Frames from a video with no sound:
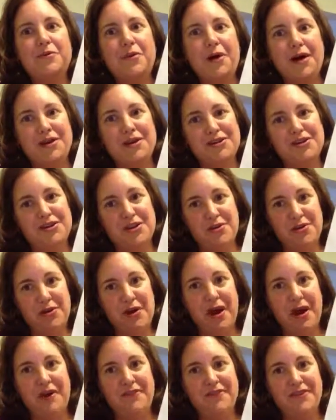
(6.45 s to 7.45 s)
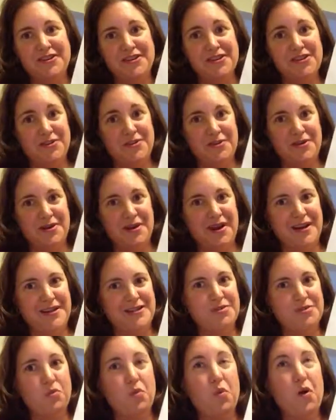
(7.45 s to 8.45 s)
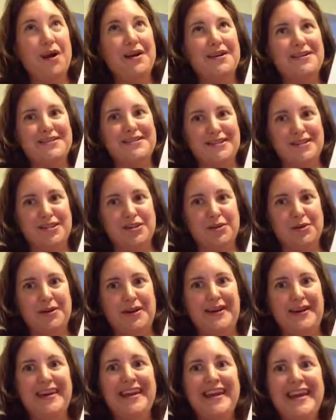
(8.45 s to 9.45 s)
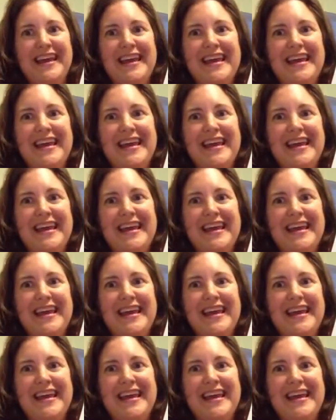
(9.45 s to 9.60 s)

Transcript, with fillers: want to show it off and show you guys what is included.